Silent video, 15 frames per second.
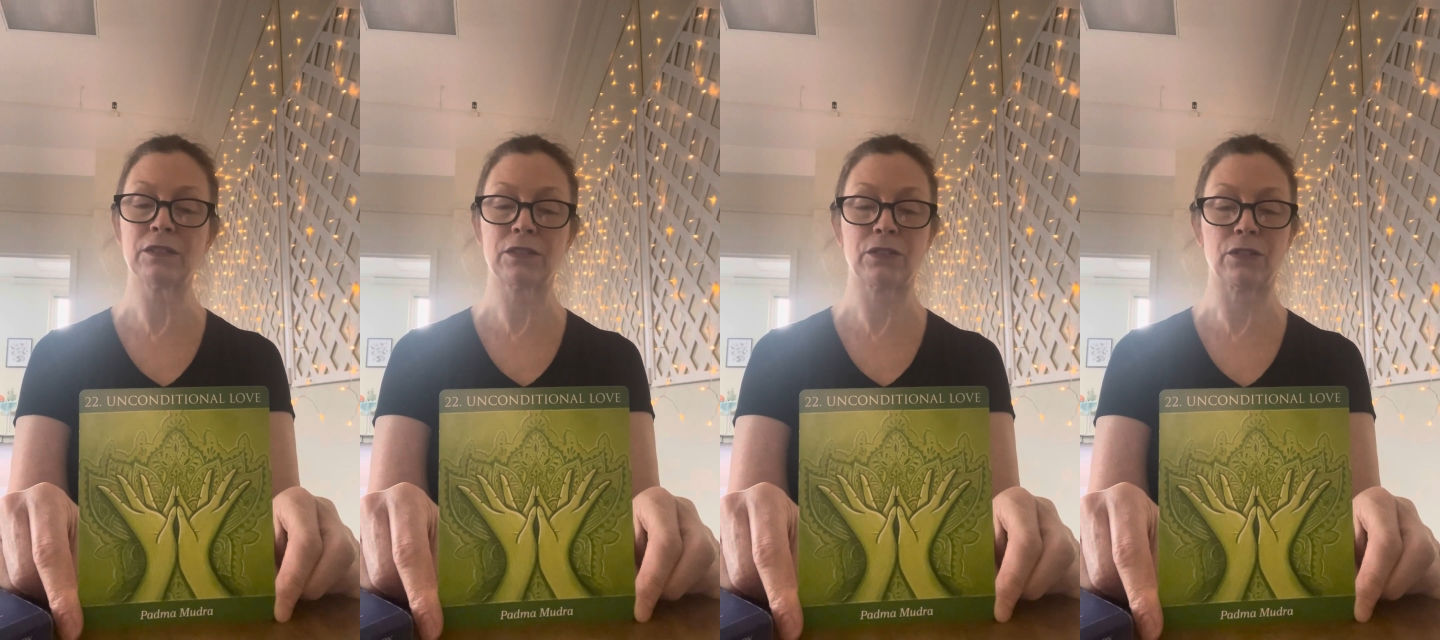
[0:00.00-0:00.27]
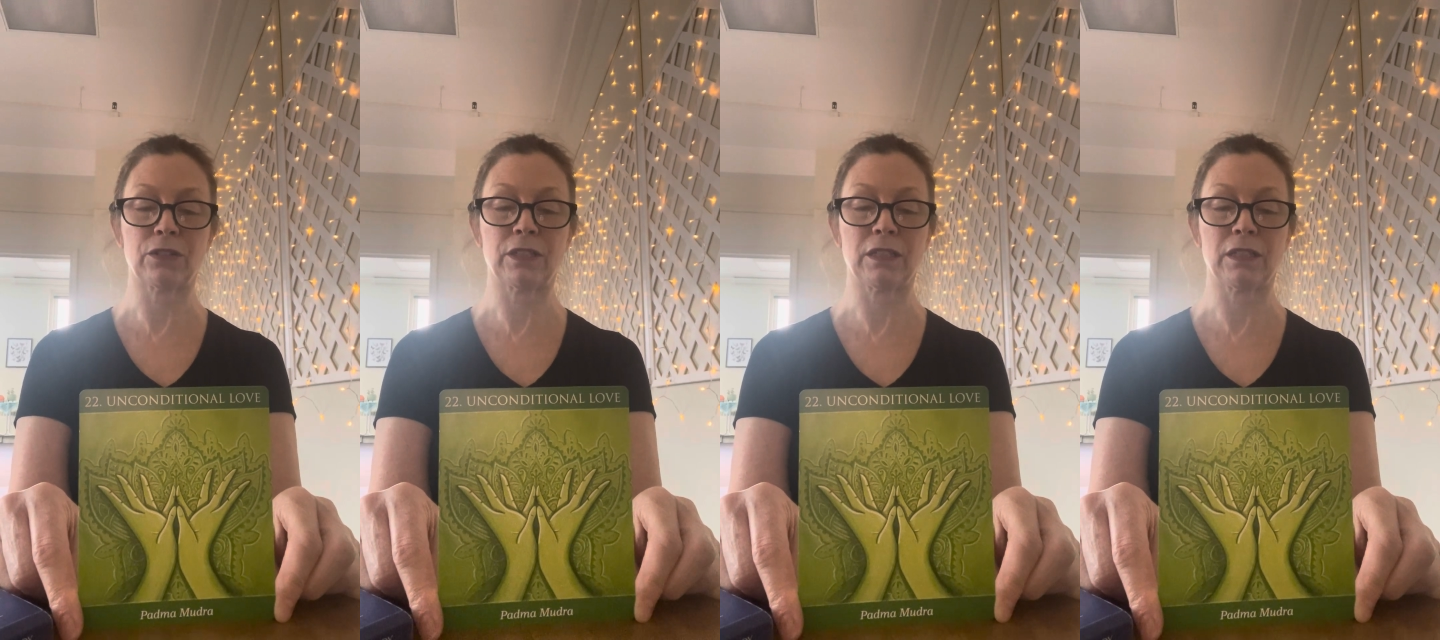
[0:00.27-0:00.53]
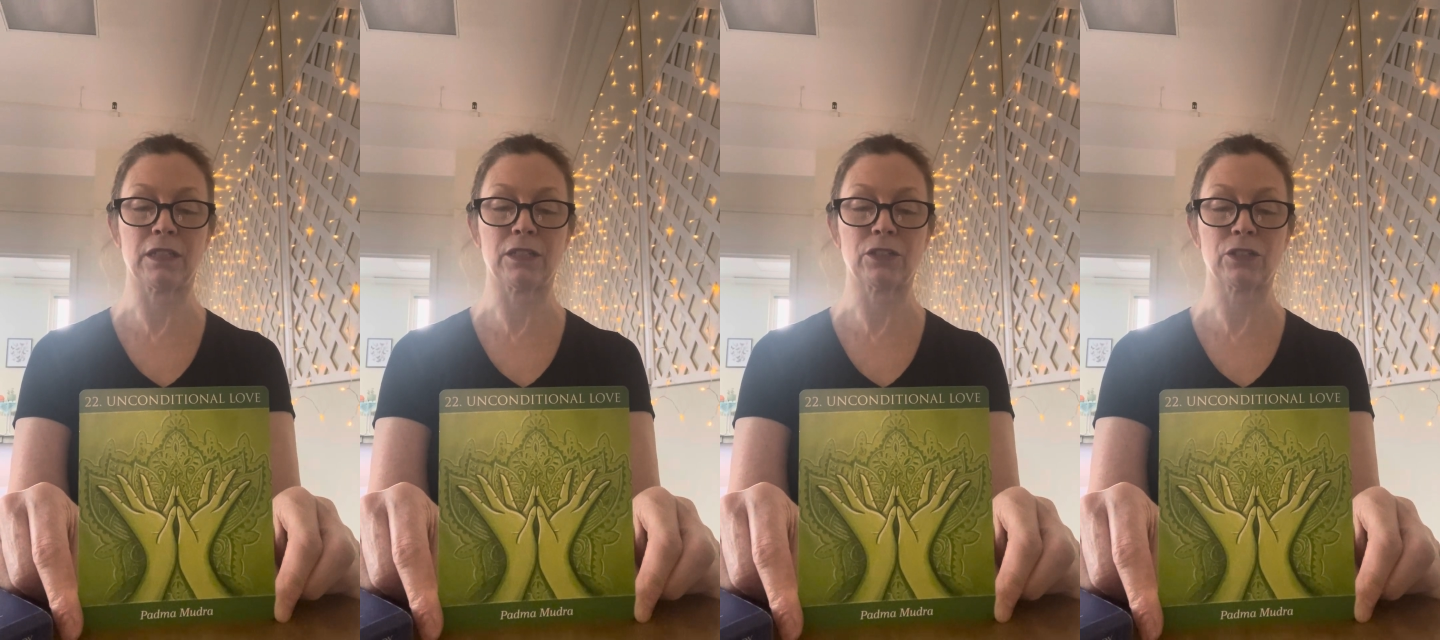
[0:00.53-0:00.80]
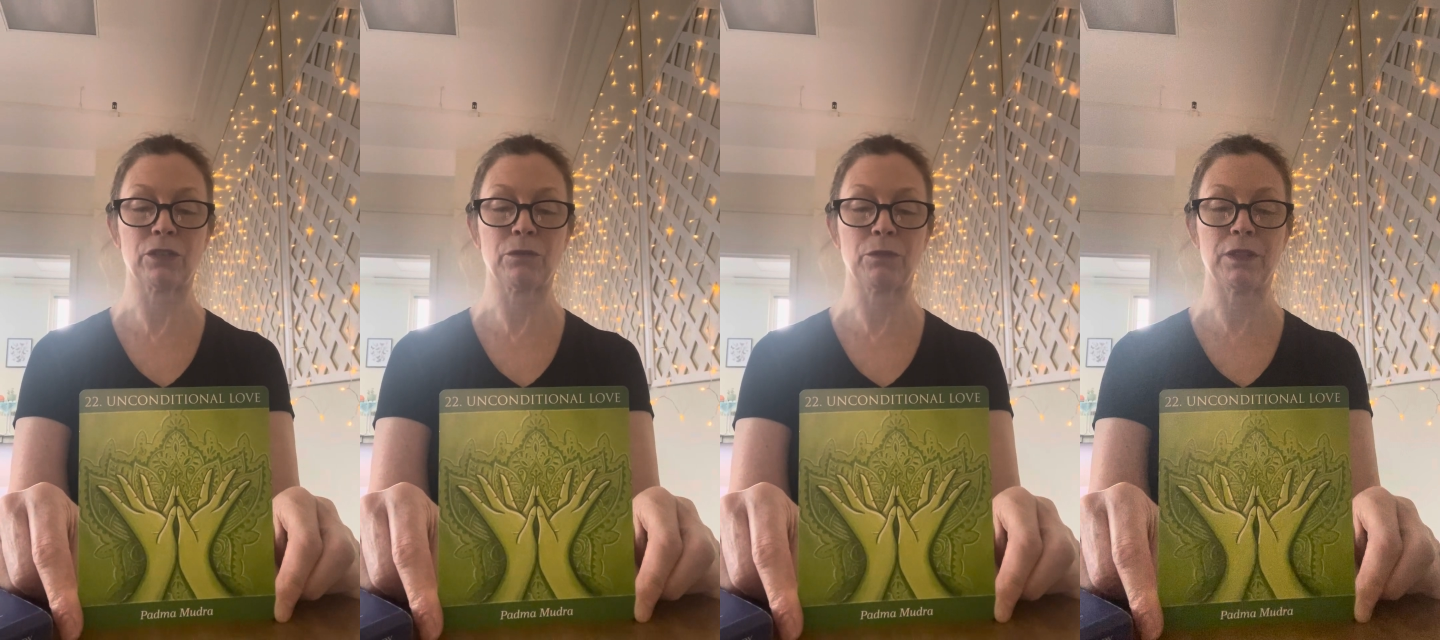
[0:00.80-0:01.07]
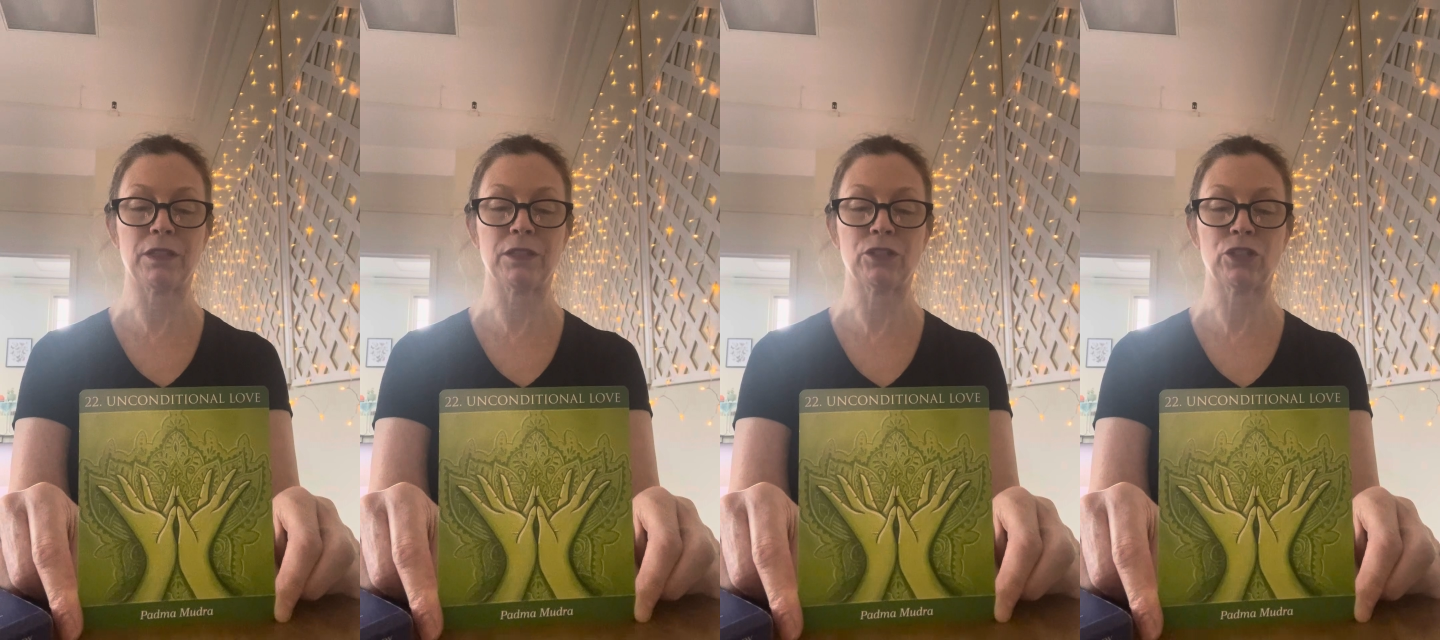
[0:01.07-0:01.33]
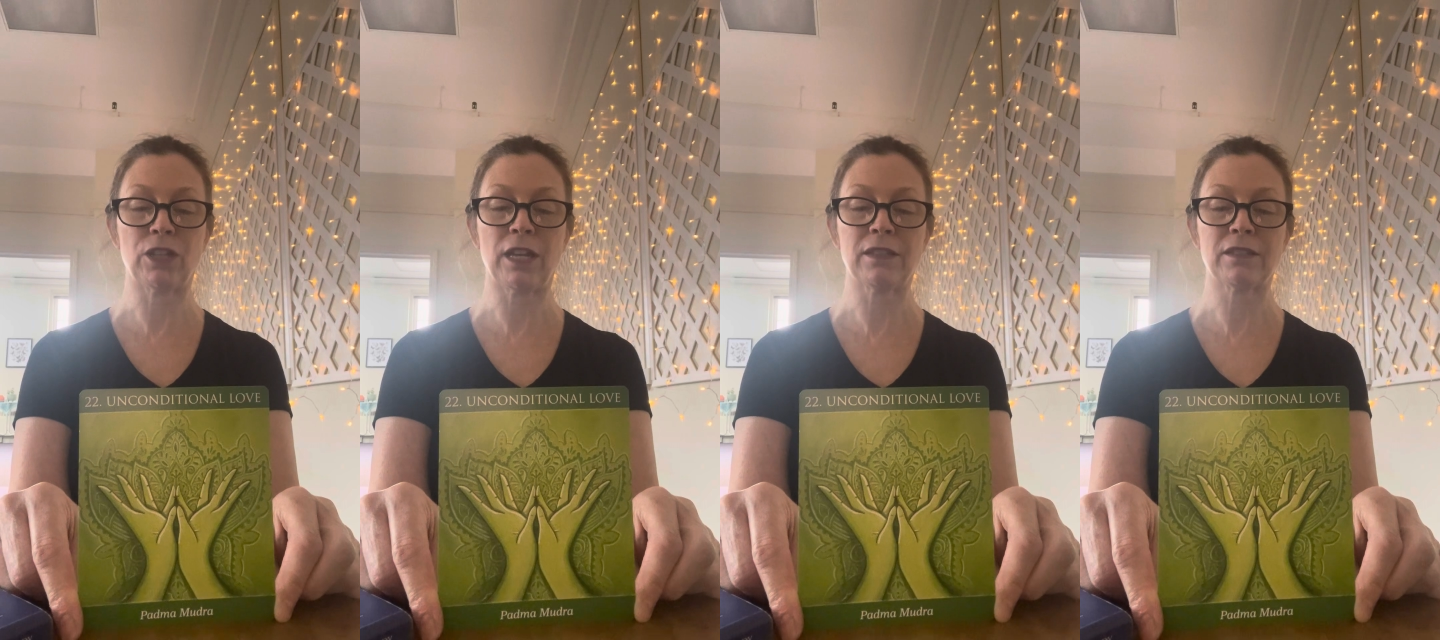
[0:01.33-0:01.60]
circulation with the
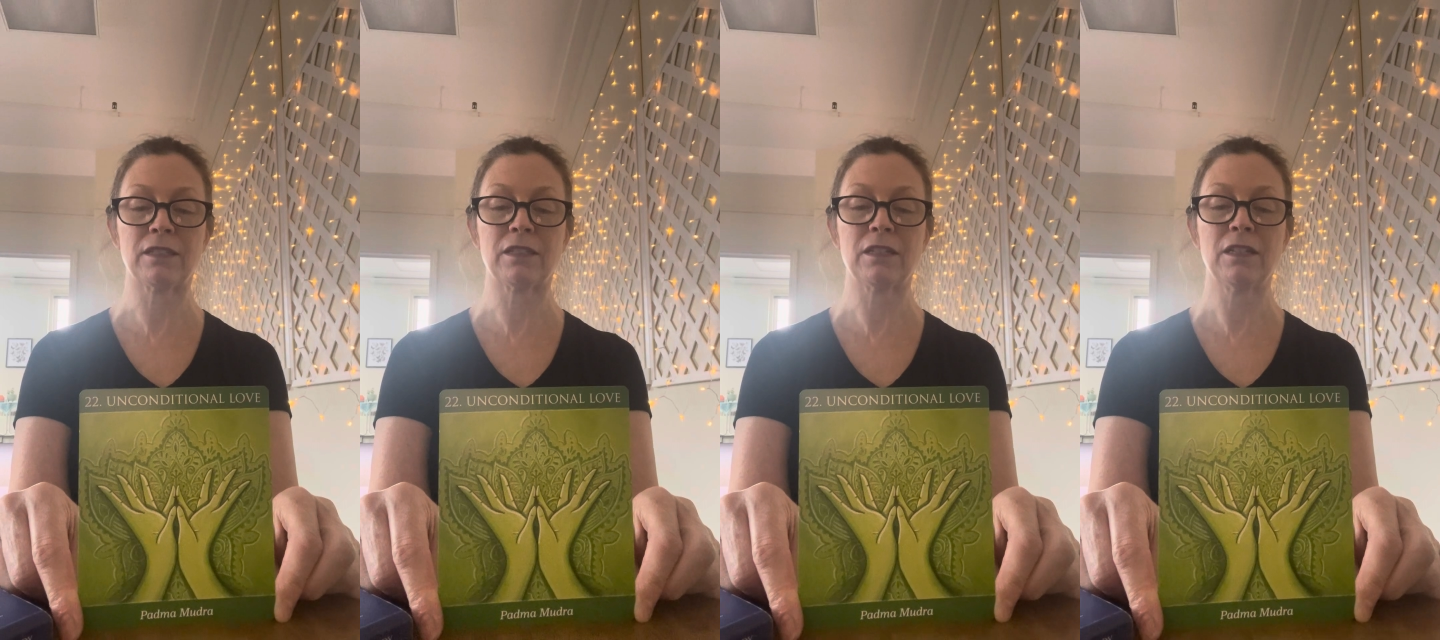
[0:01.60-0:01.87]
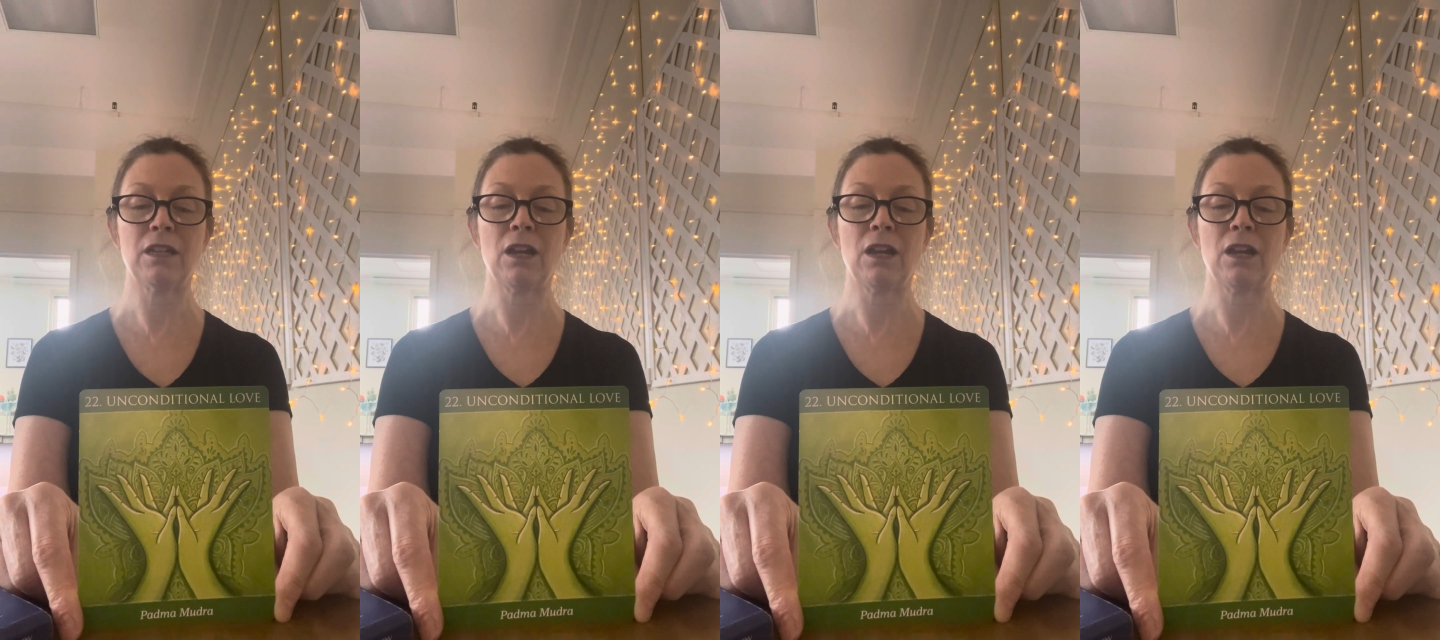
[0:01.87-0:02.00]
chest,